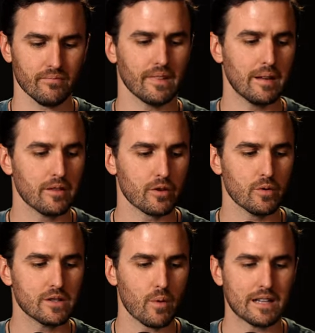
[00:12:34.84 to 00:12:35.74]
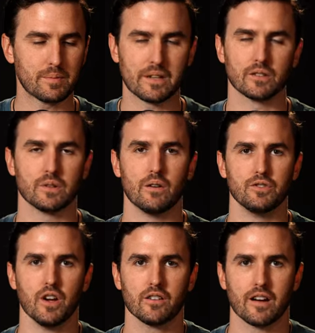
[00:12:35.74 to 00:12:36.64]
And the reason why is because when I
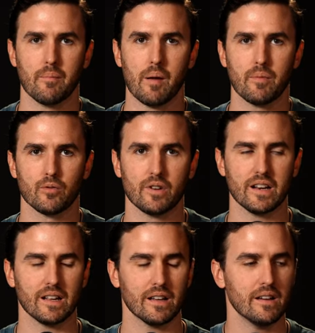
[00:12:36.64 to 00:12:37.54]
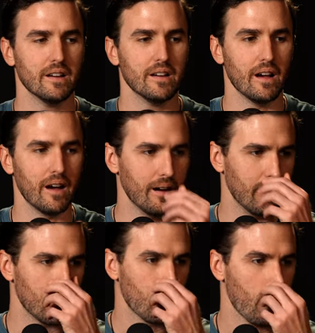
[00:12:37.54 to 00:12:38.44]
was younger, I remember reading
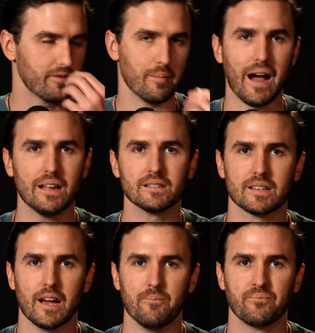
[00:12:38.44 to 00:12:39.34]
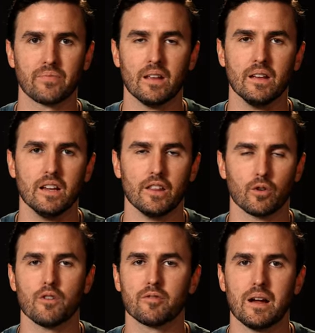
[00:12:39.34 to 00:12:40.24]
a quote from Einstein. And the
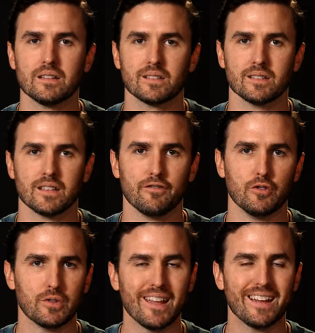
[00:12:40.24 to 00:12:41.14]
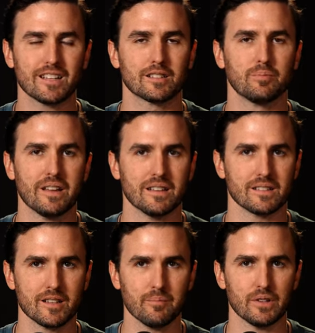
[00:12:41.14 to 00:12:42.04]
quote from Einstein said, if you can't explain it
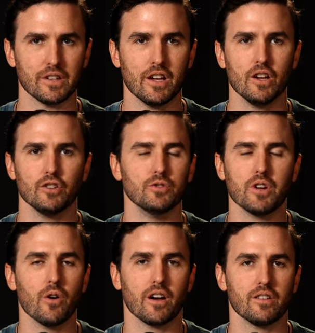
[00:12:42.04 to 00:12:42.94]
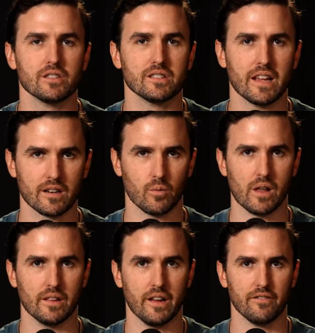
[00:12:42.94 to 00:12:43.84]
simply, you don't understand it
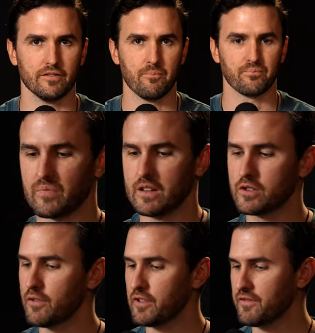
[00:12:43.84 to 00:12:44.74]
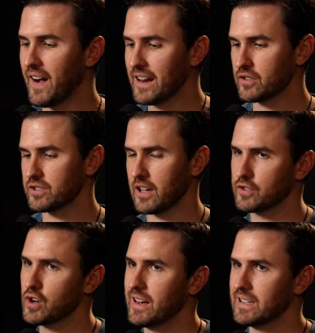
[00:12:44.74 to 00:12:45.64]
well enough. And so if you find yourself
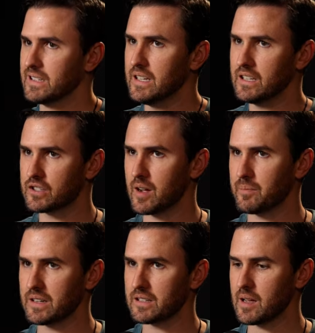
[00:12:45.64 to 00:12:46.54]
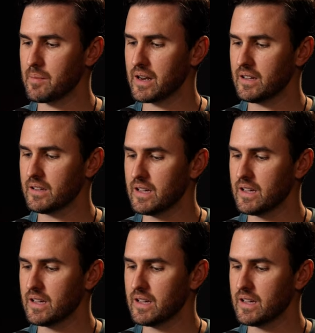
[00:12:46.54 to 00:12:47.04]
trying to teach something to somebody,